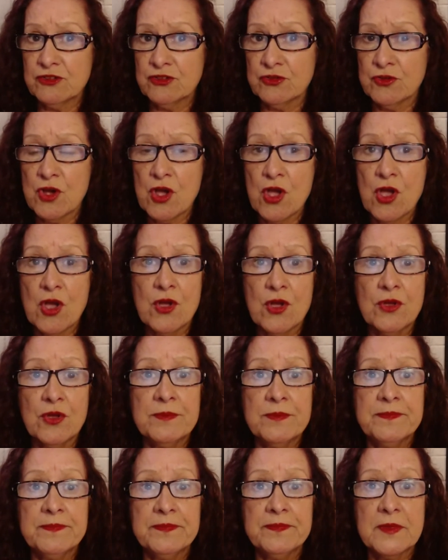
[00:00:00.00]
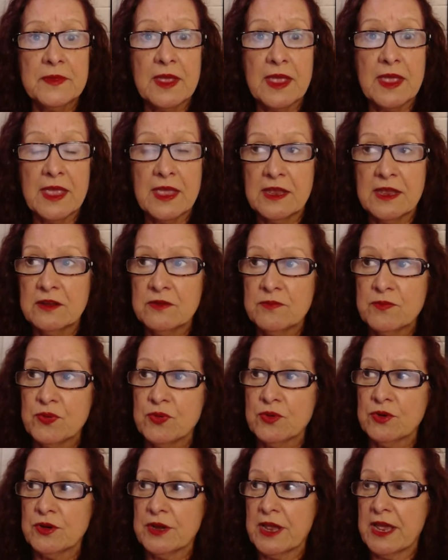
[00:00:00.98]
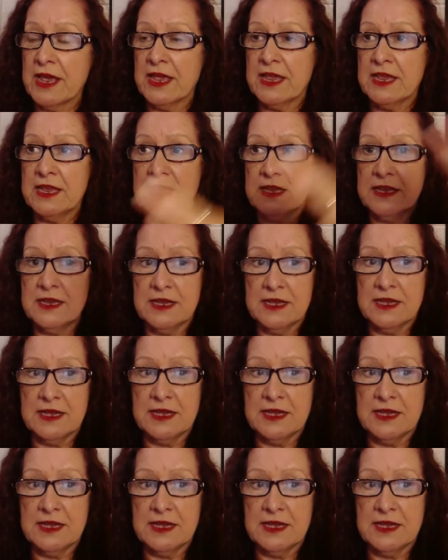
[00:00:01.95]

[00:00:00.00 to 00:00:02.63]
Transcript: your home and put a